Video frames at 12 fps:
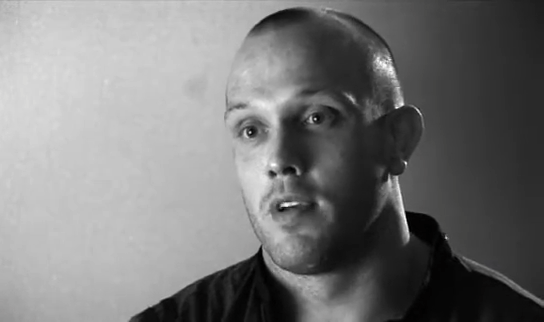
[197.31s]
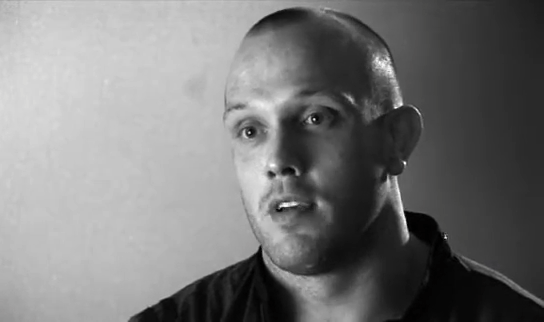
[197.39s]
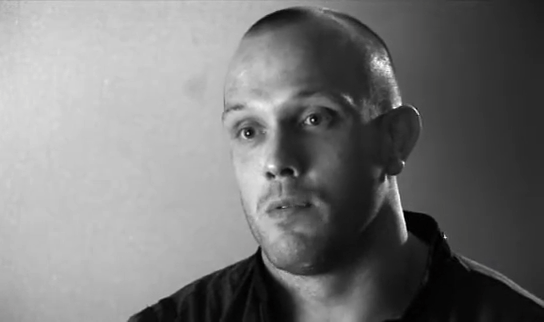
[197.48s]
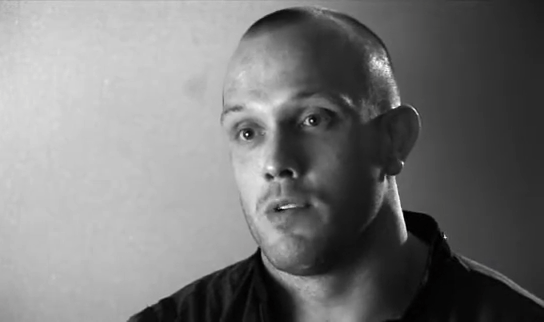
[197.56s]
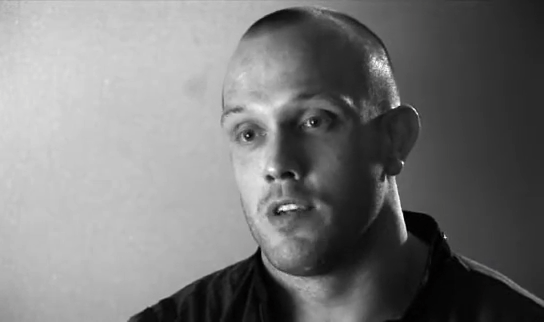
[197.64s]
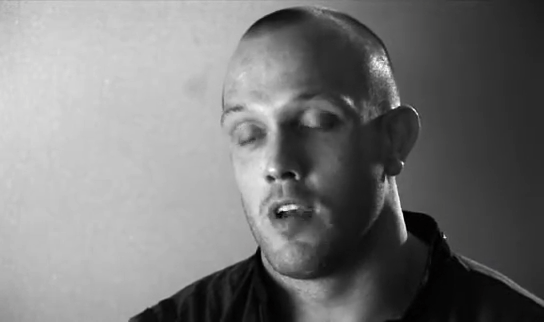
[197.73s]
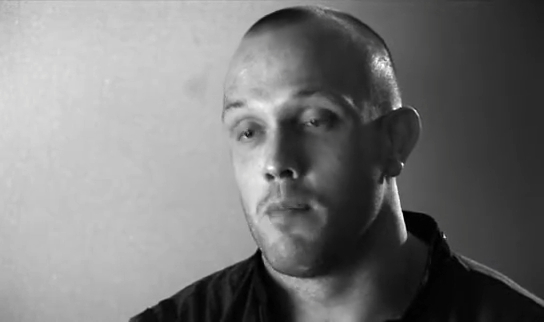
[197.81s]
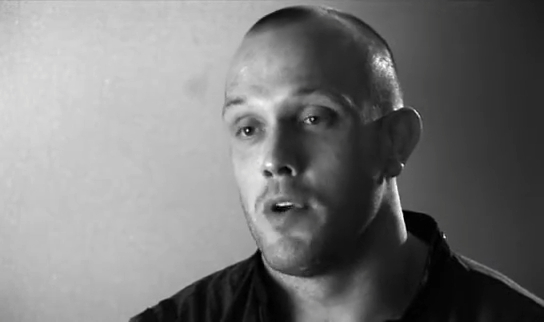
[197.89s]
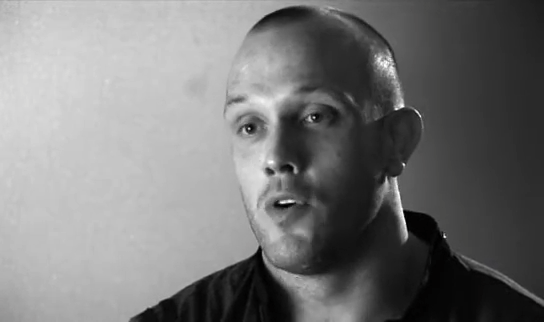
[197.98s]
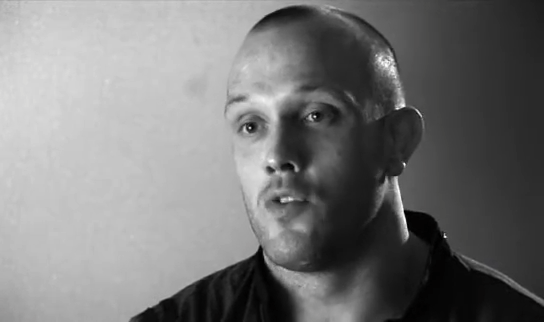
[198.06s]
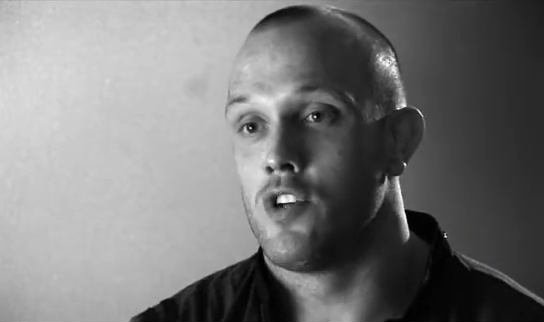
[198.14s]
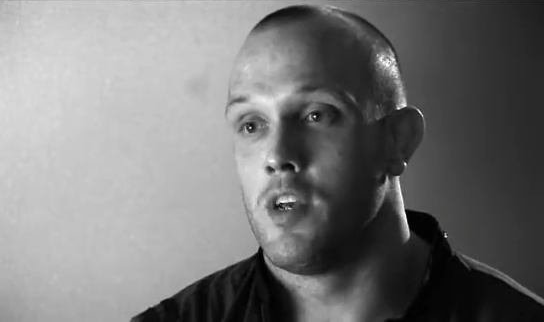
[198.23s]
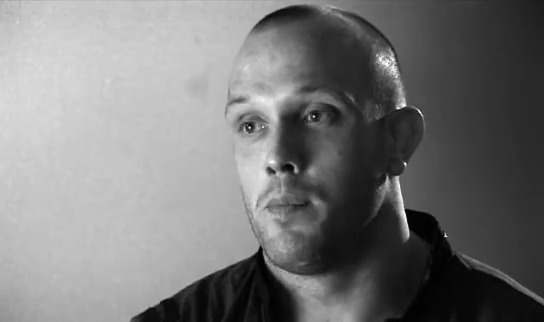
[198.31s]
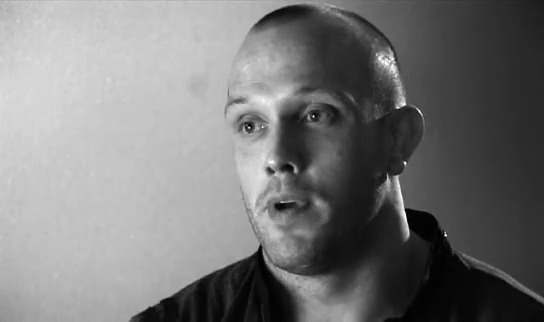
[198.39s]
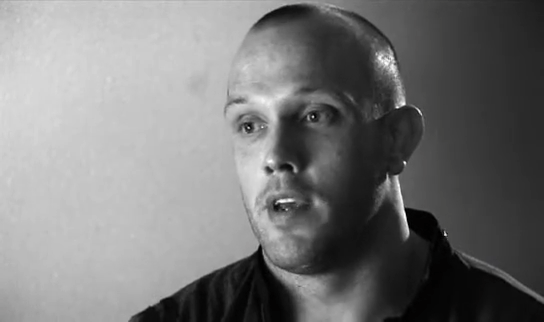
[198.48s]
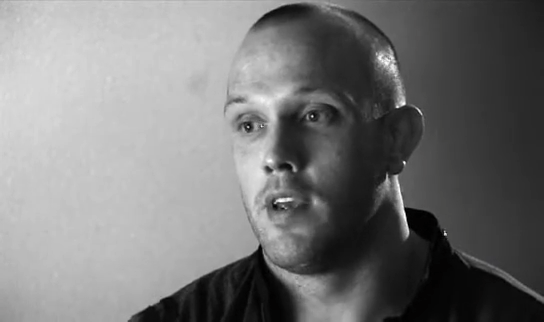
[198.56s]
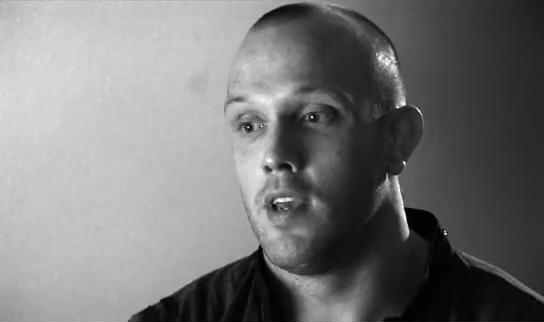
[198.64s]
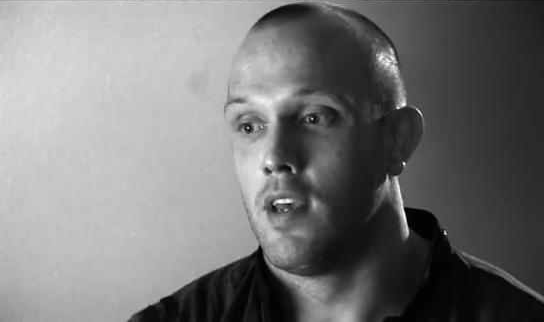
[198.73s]
It was my own
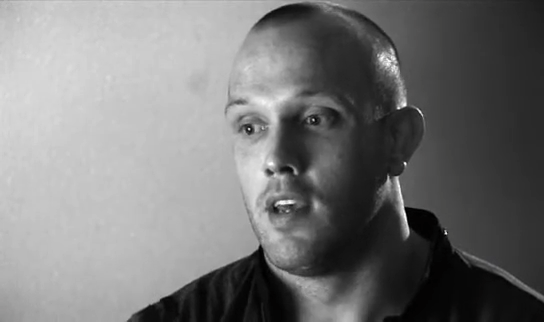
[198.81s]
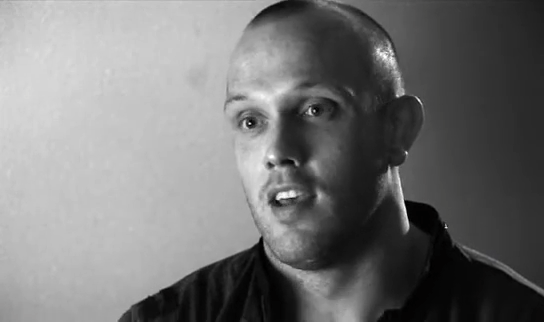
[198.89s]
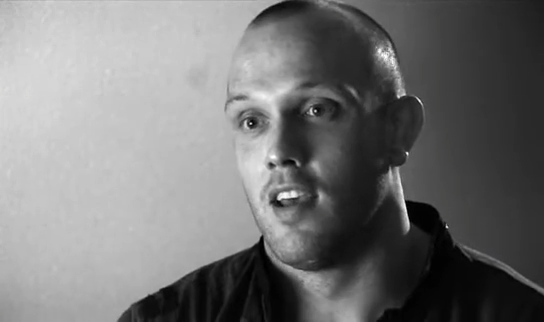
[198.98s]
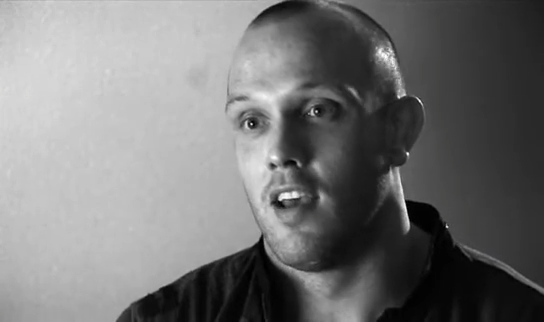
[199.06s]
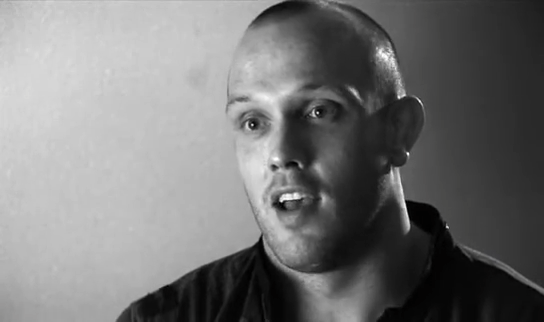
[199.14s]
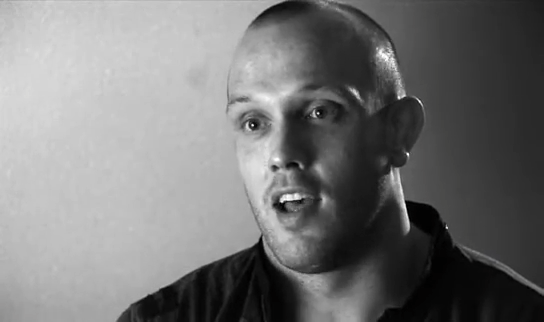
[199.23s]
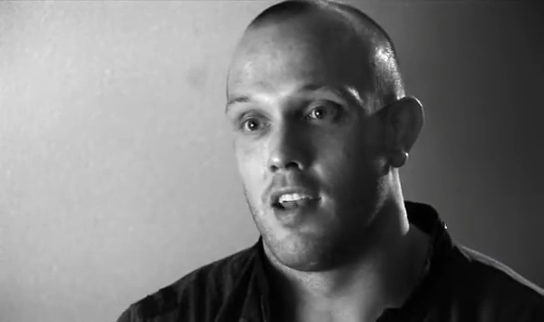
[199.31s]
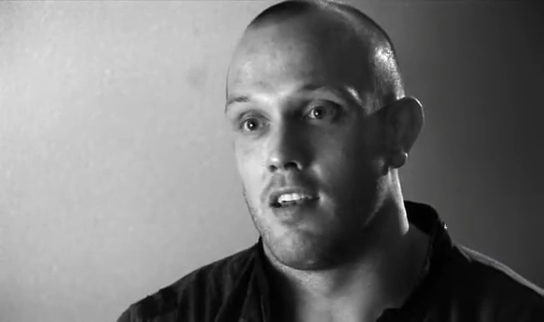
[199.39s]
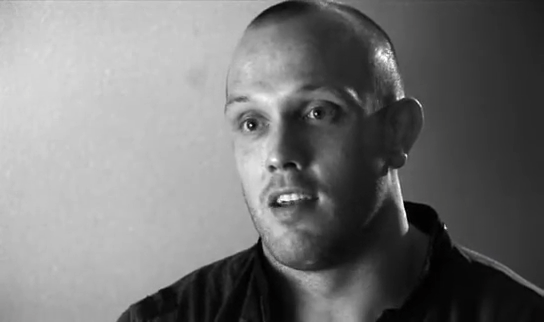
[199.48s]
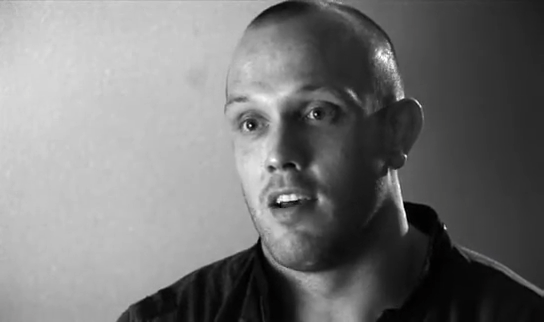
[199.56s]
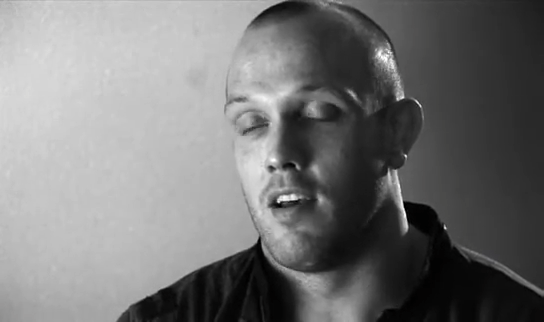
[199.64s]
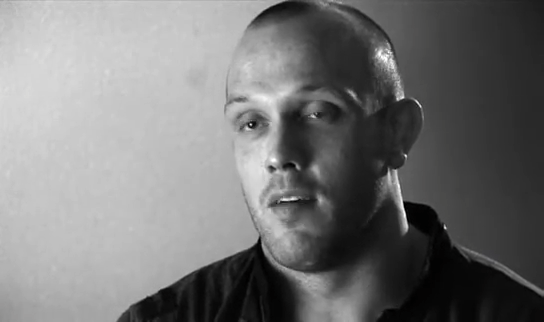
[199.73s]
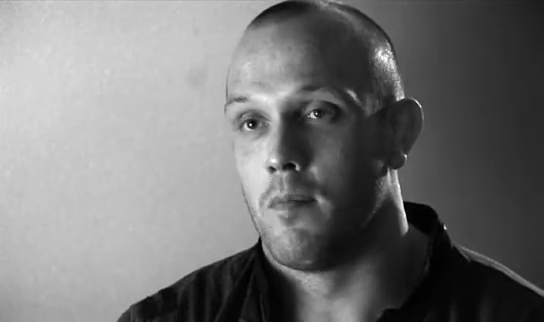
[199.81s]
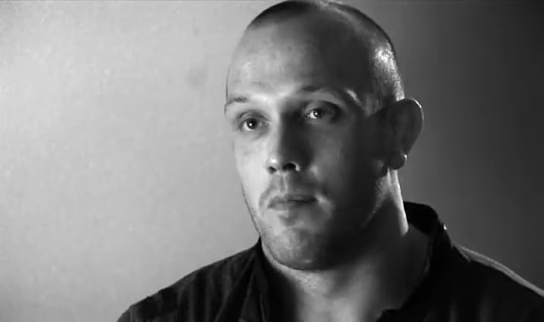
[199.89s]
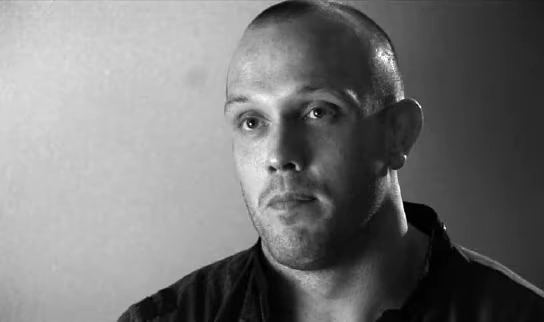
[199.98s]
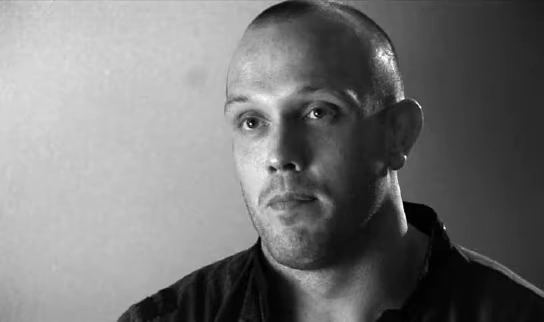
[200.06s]
GP, and